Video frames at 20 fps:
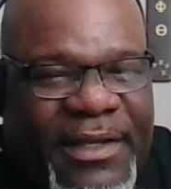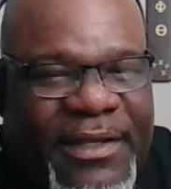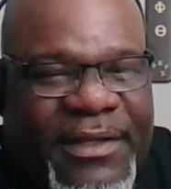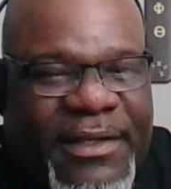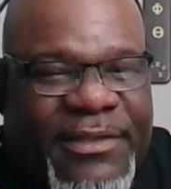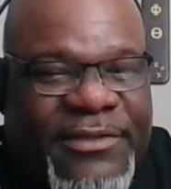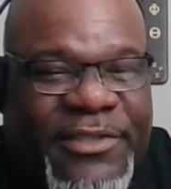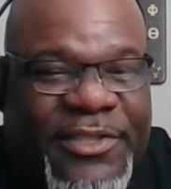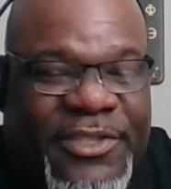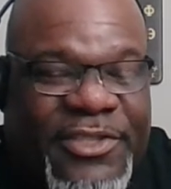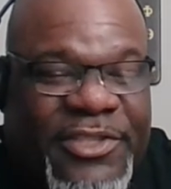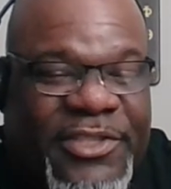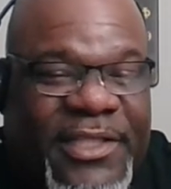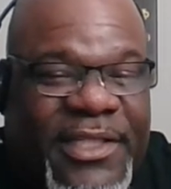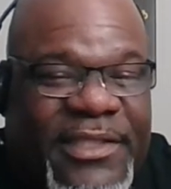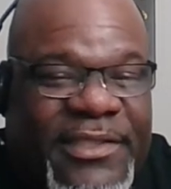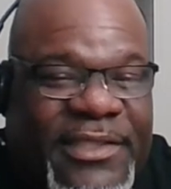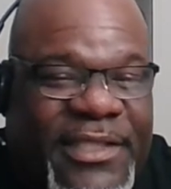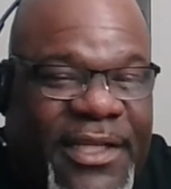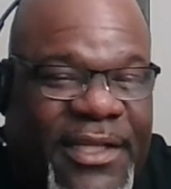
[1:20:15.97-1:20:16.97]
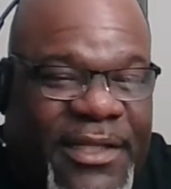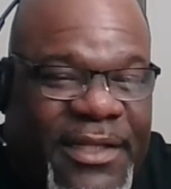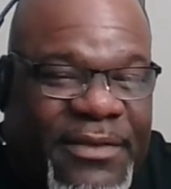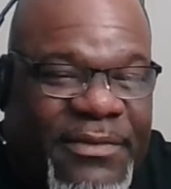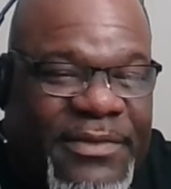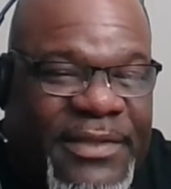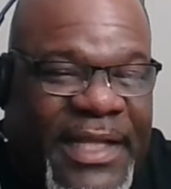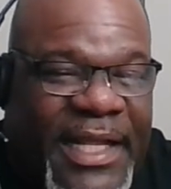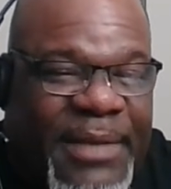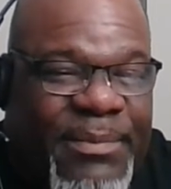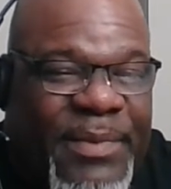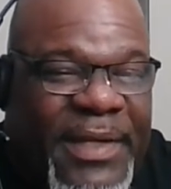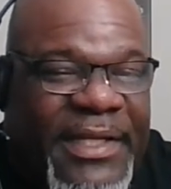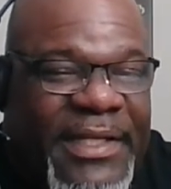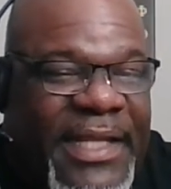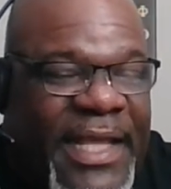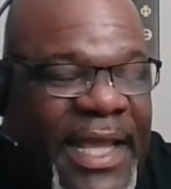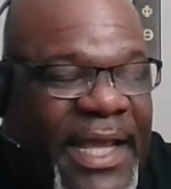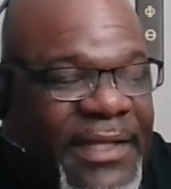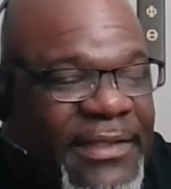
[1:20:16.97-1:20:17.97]
There's a shit ton of
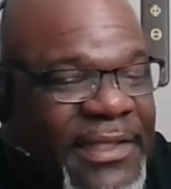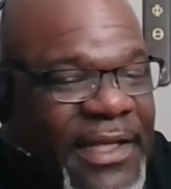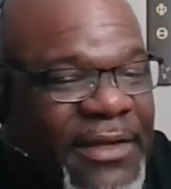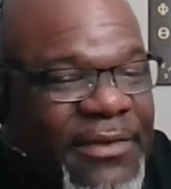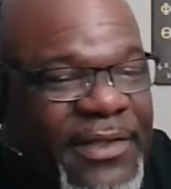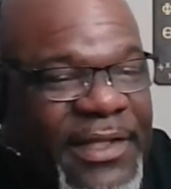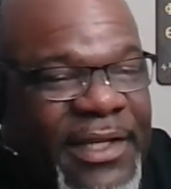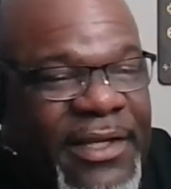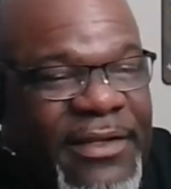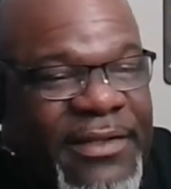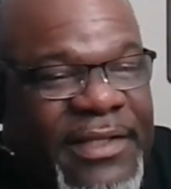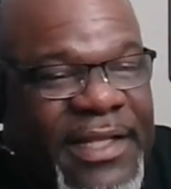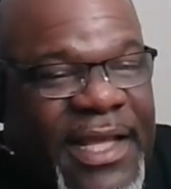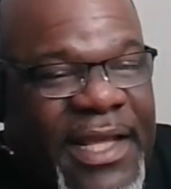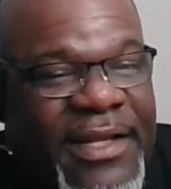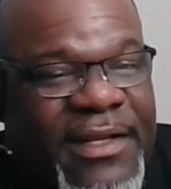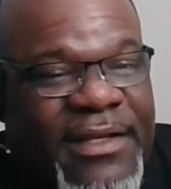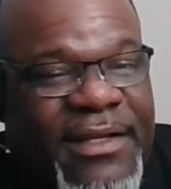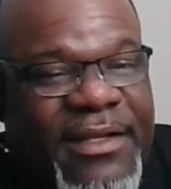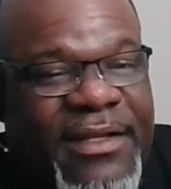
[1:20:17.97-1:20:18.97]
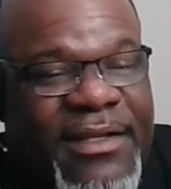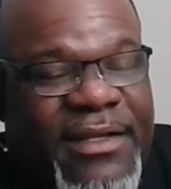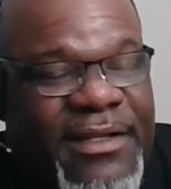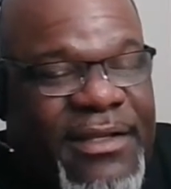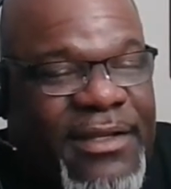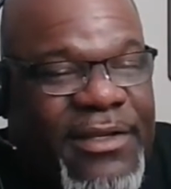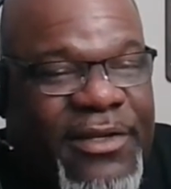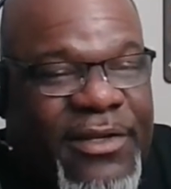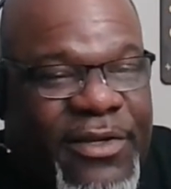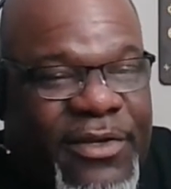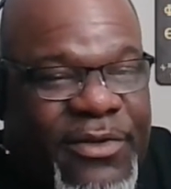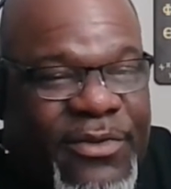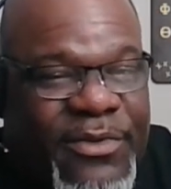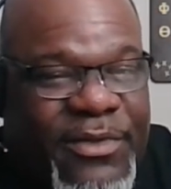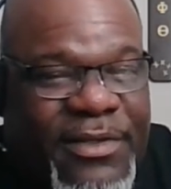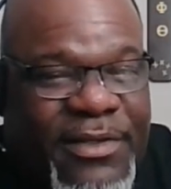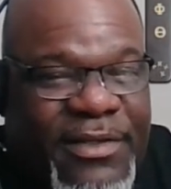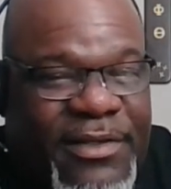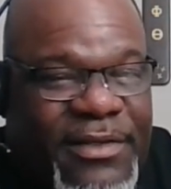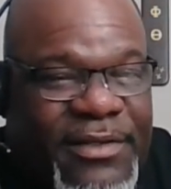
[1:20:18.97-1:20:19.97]
deadbeat dads out there that you know
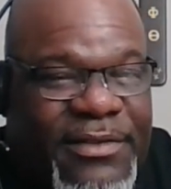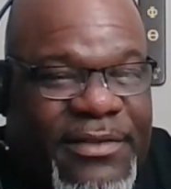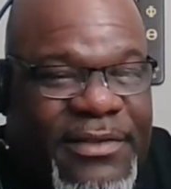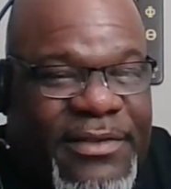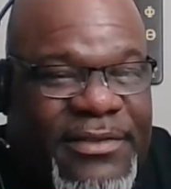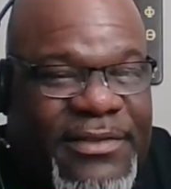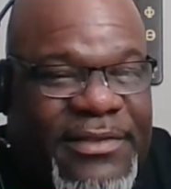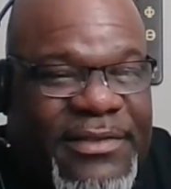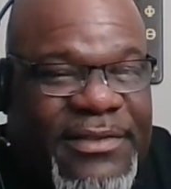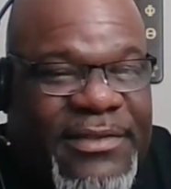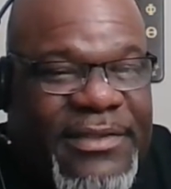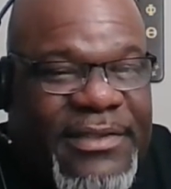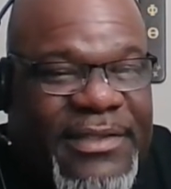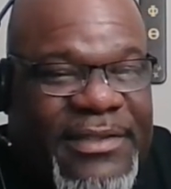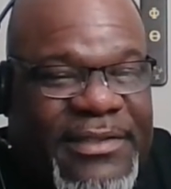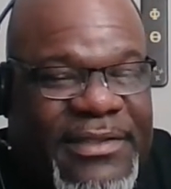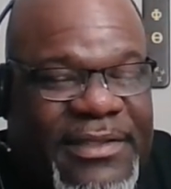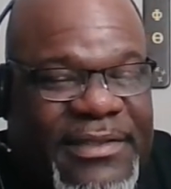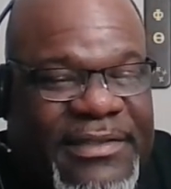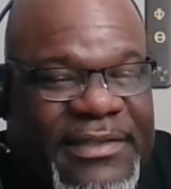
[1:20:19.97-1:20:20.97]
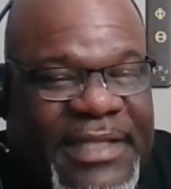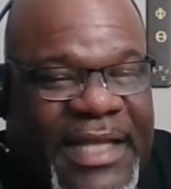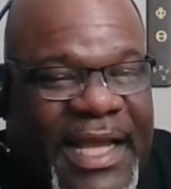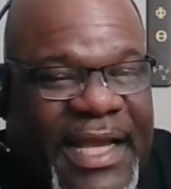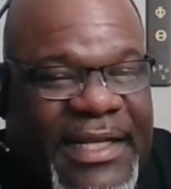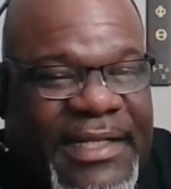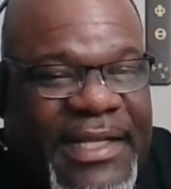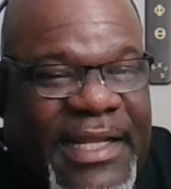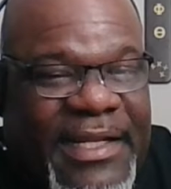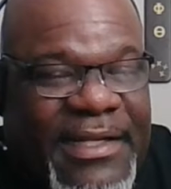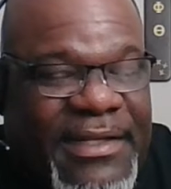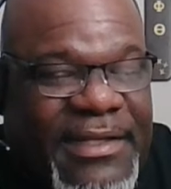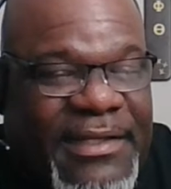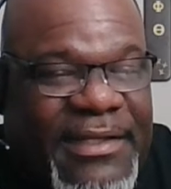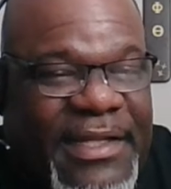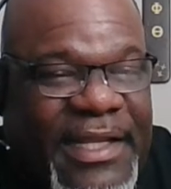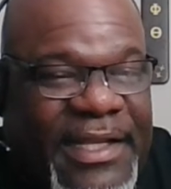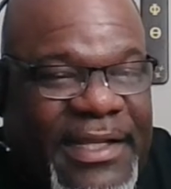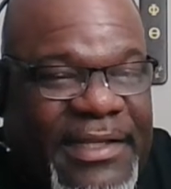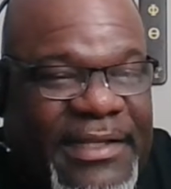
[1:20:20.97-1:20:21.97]
decide that
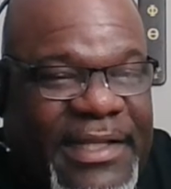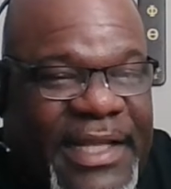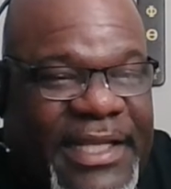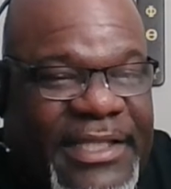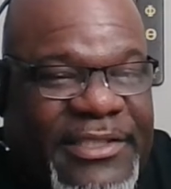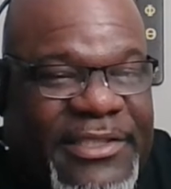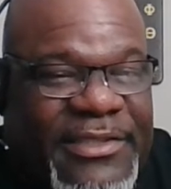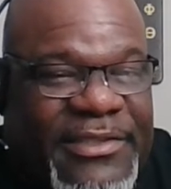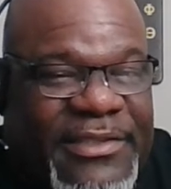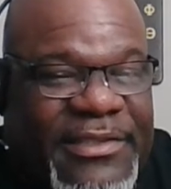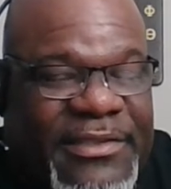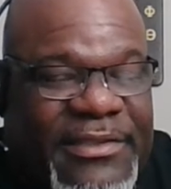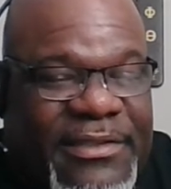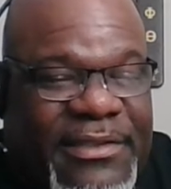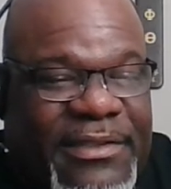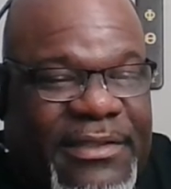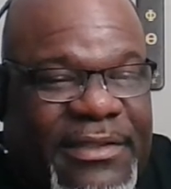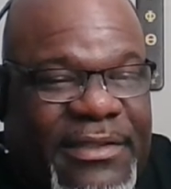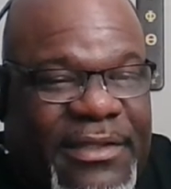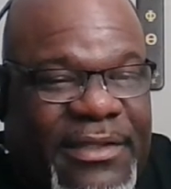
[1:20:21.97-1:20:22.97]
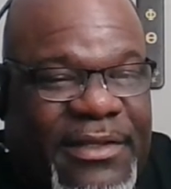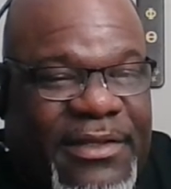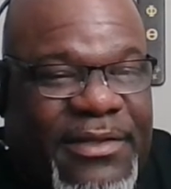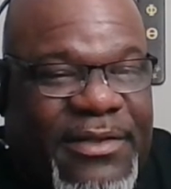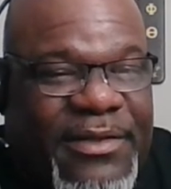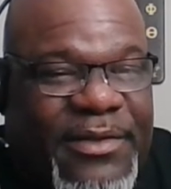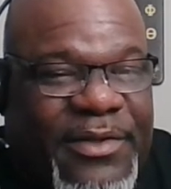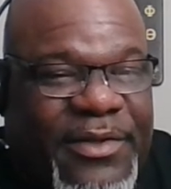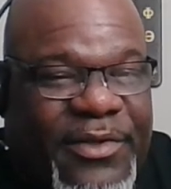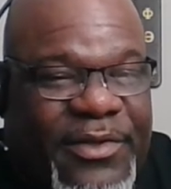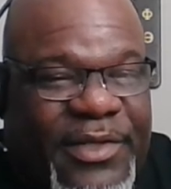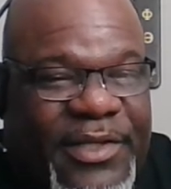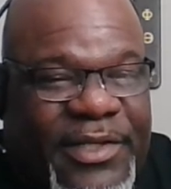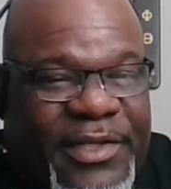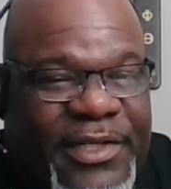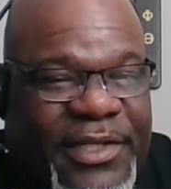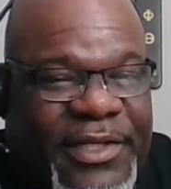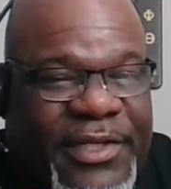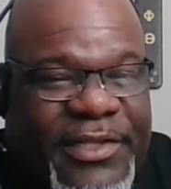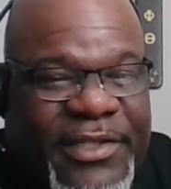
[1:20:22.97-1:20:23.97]
they just
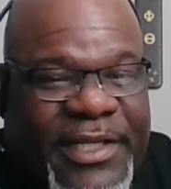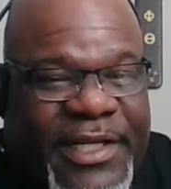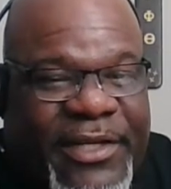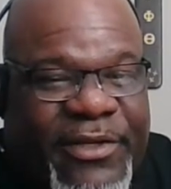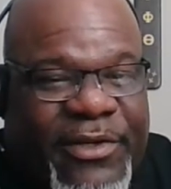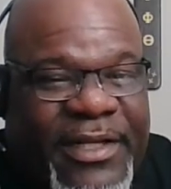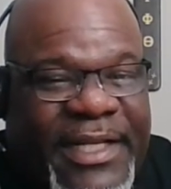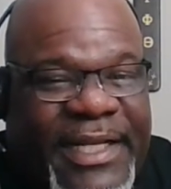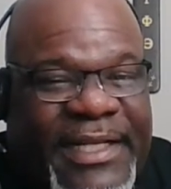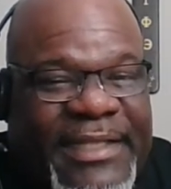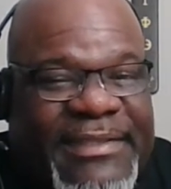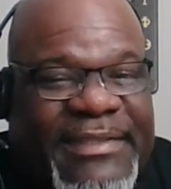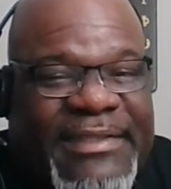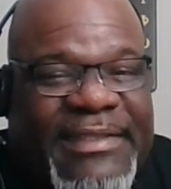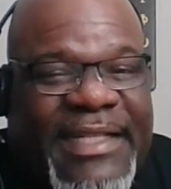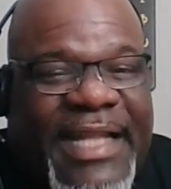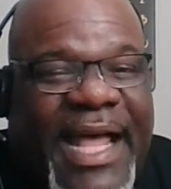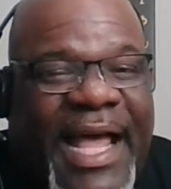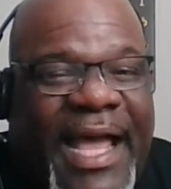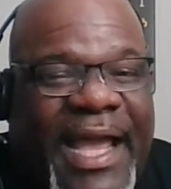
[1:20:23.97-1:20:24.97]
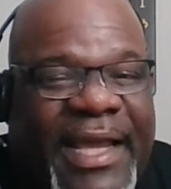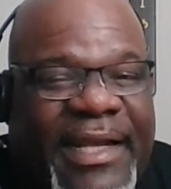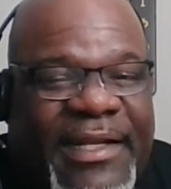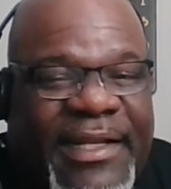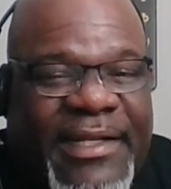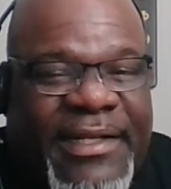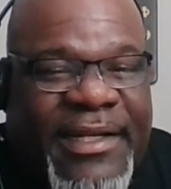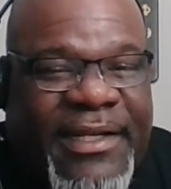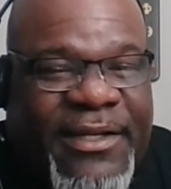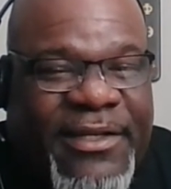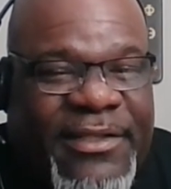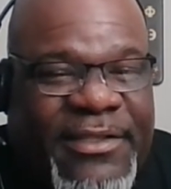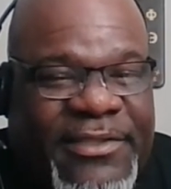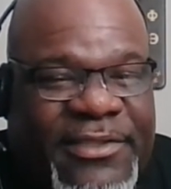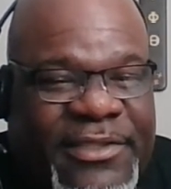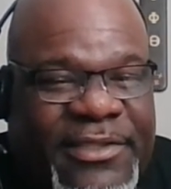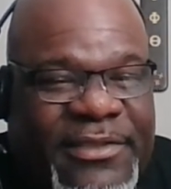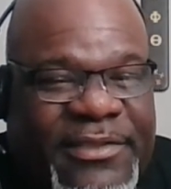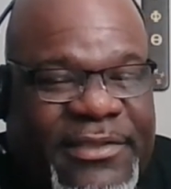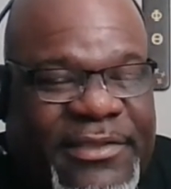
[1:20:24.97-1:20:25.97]
they're going to let it slide, and they're going
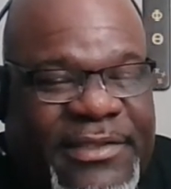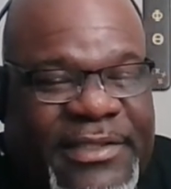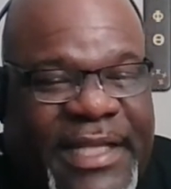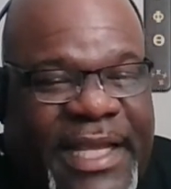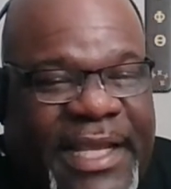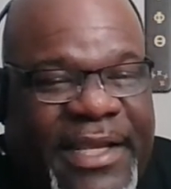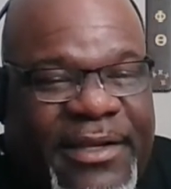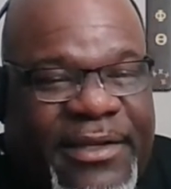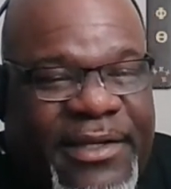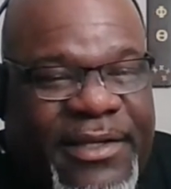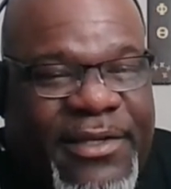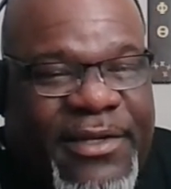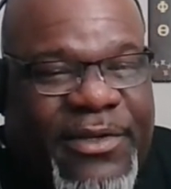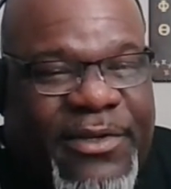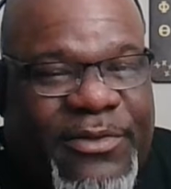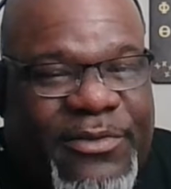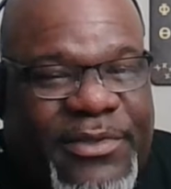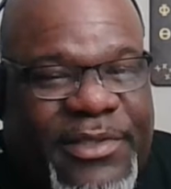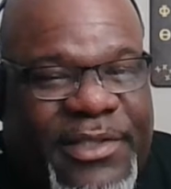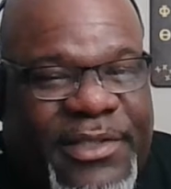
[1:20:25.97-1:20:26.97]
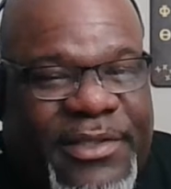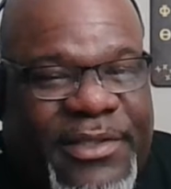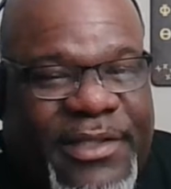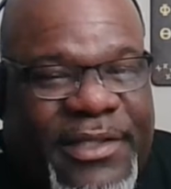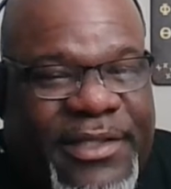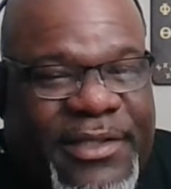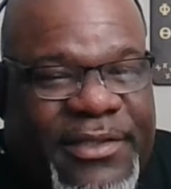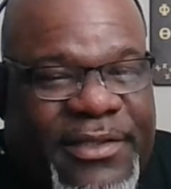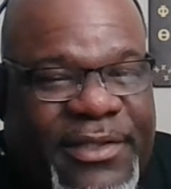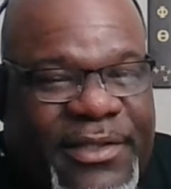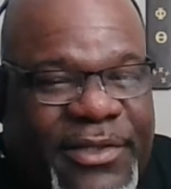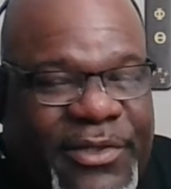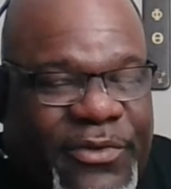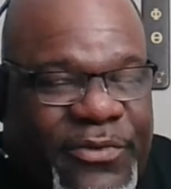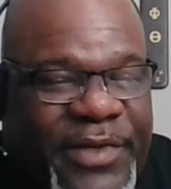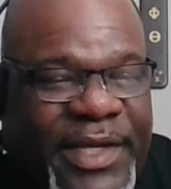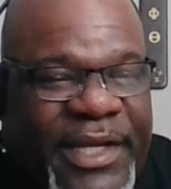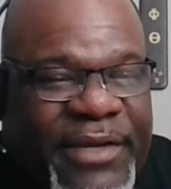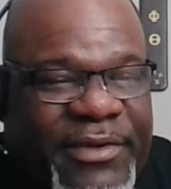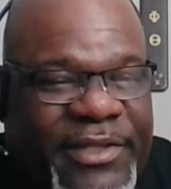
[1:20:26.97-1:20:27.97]
to just take the
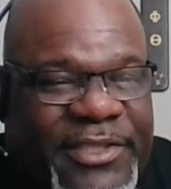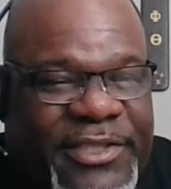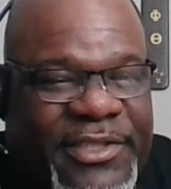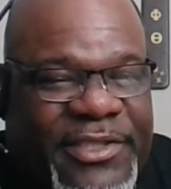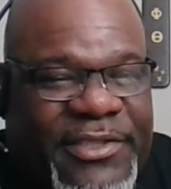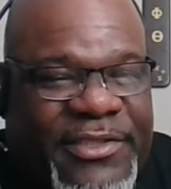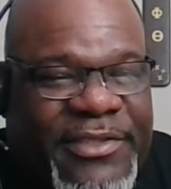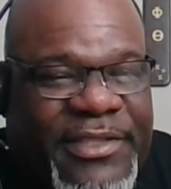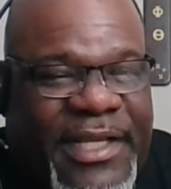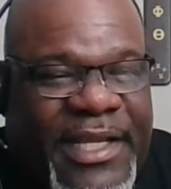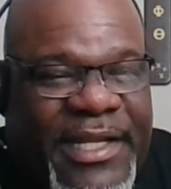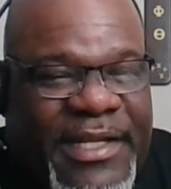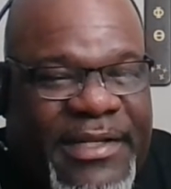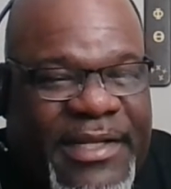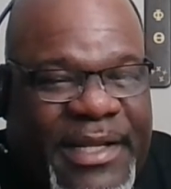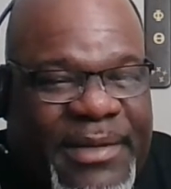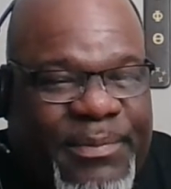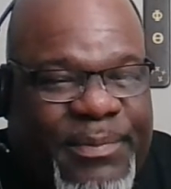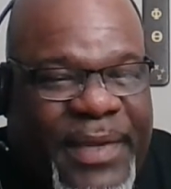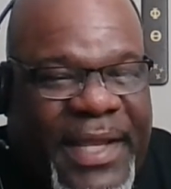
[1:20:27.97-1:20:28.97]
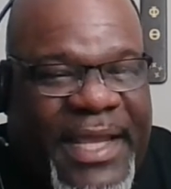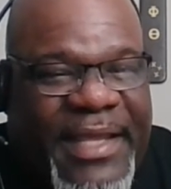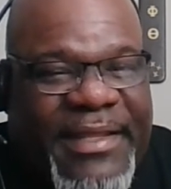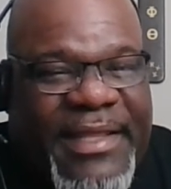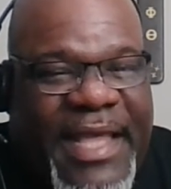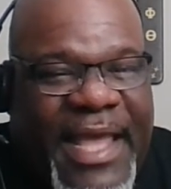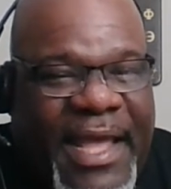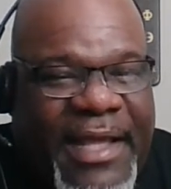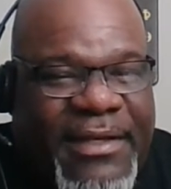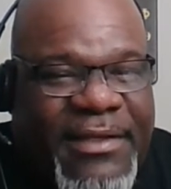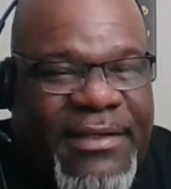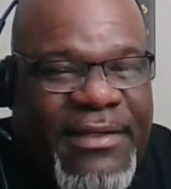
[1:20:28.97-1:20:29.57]
arrearages and pay that,